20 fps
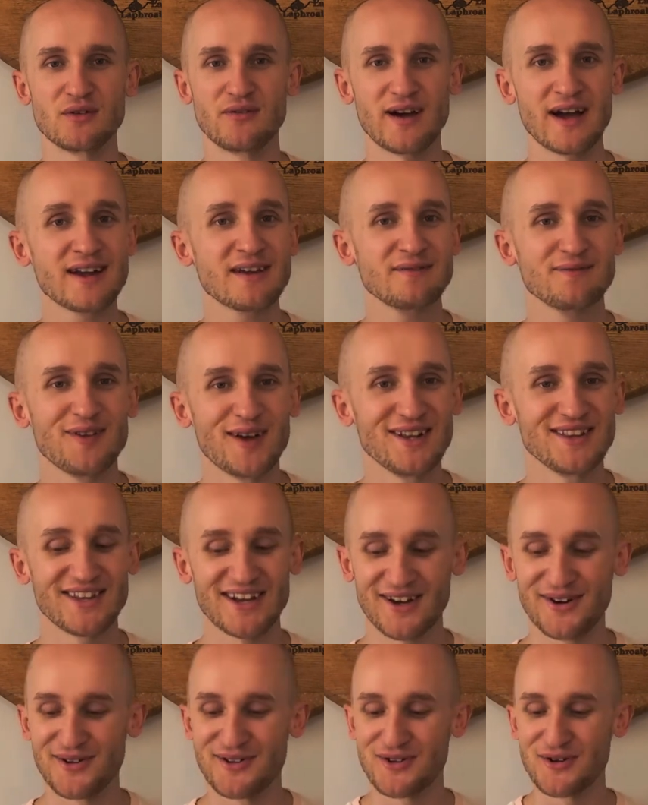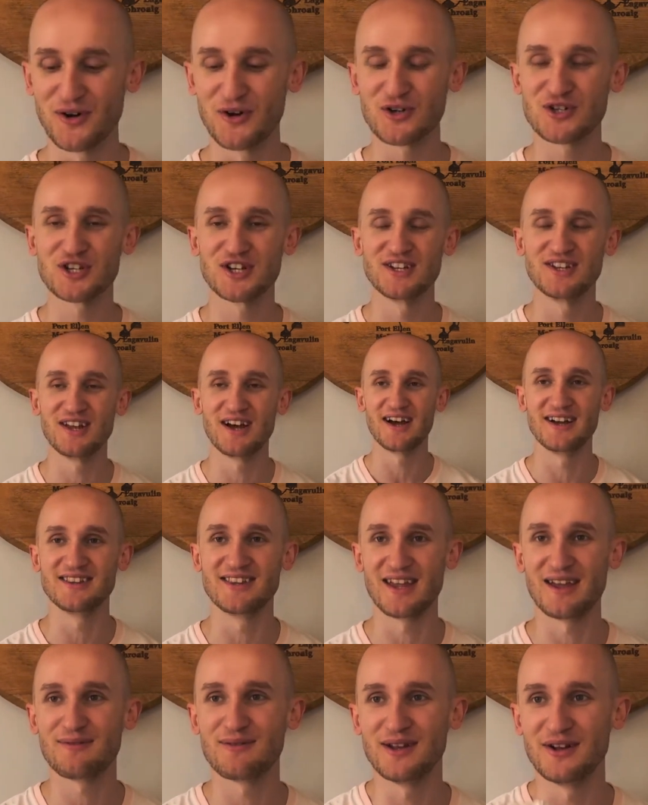so if I can find that on the auction, I
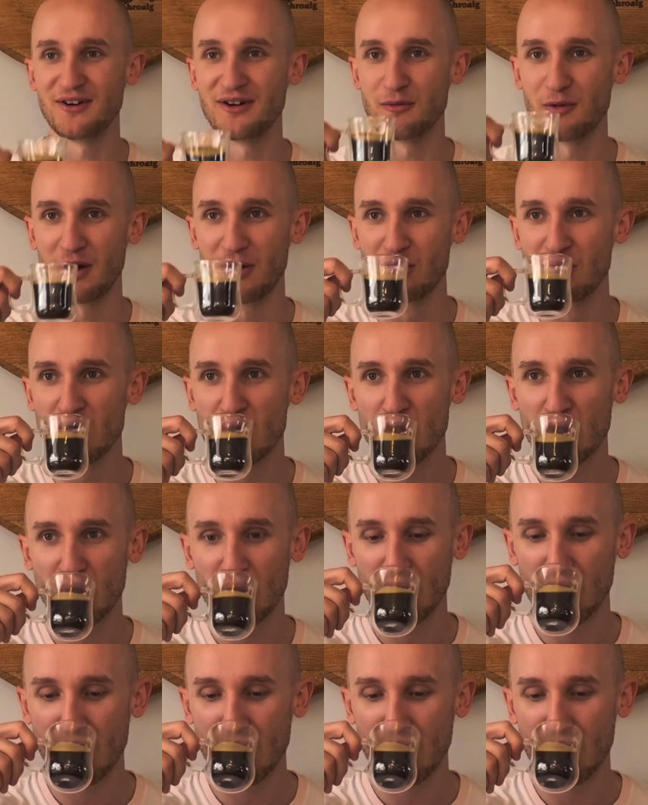definitely will.